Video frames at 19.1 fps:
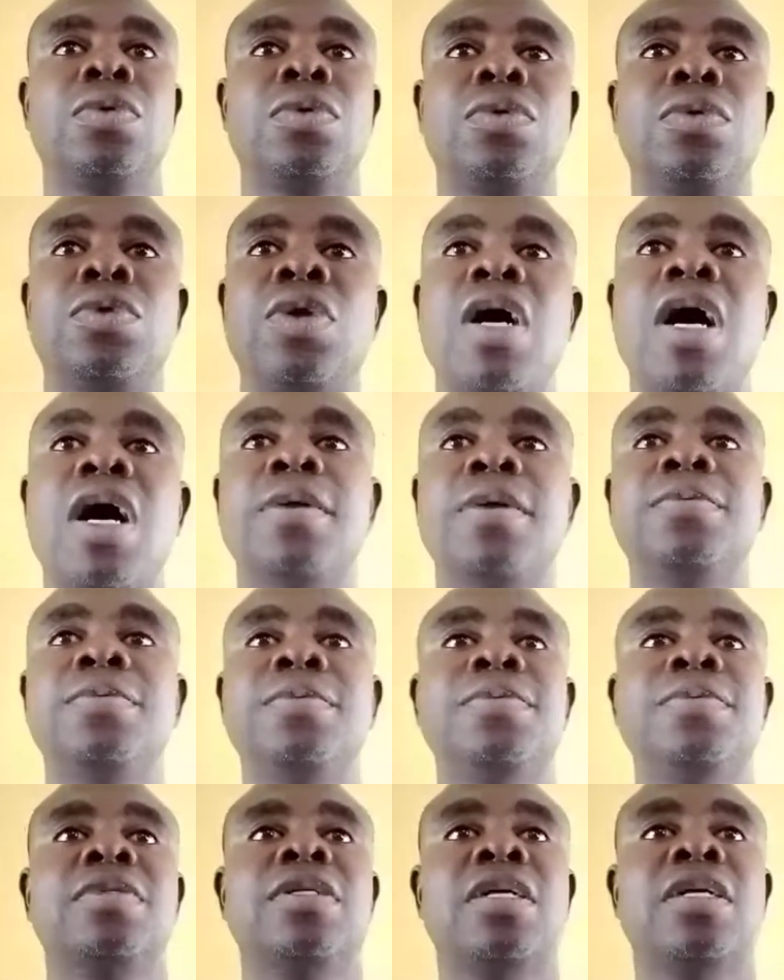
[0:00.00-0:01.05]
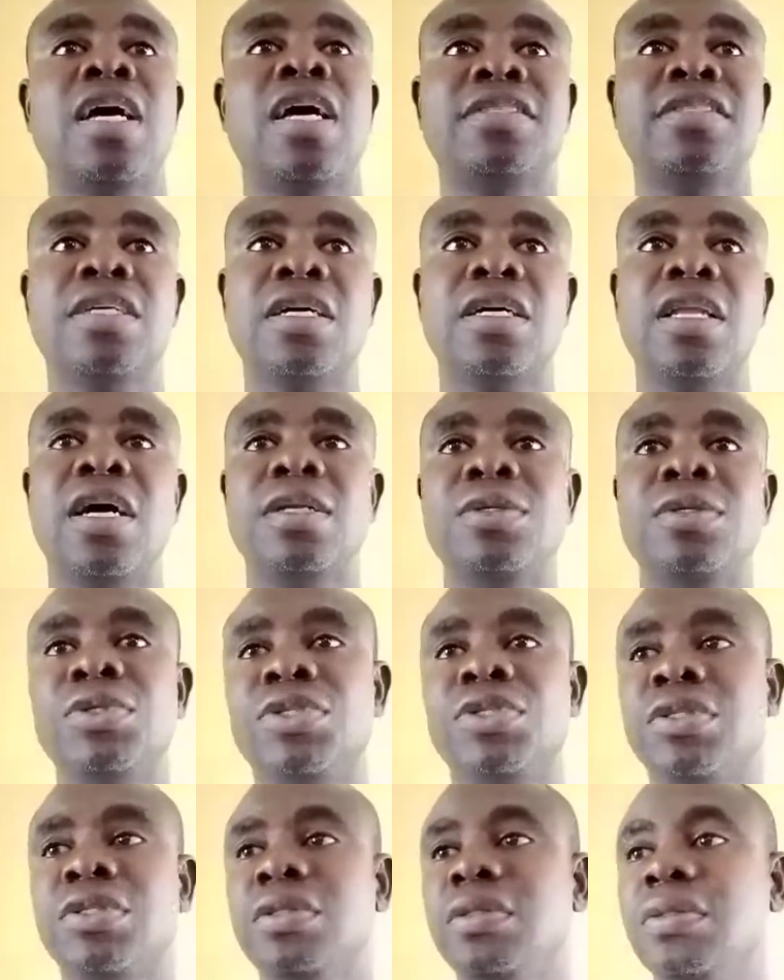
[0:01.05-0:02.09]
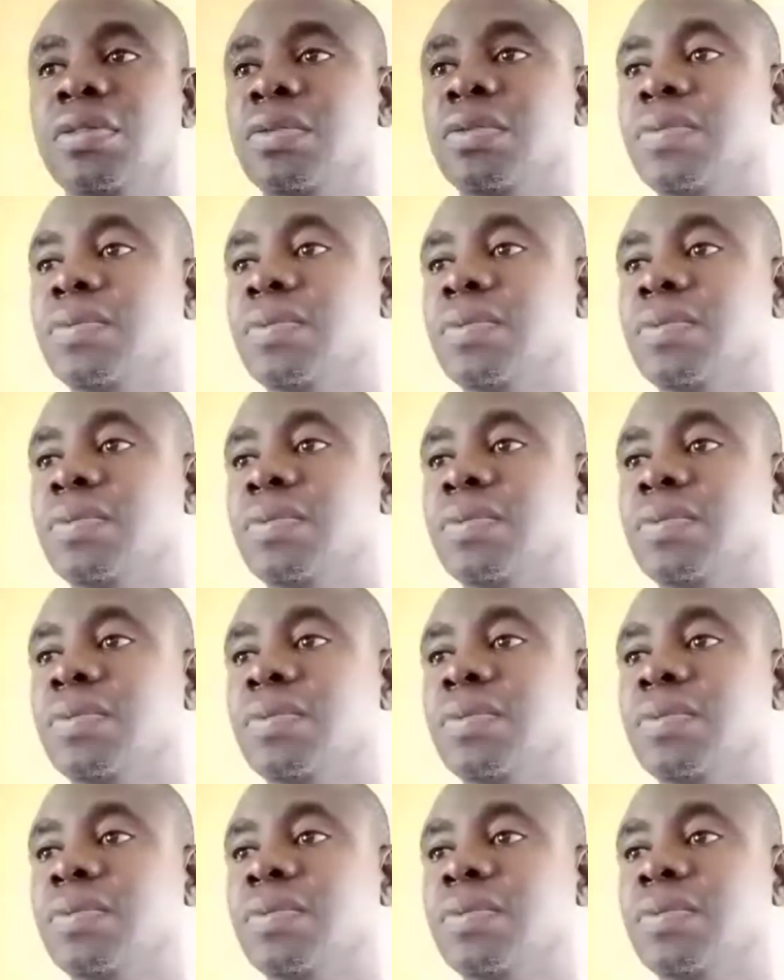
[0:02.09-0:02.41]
You have classical allusion,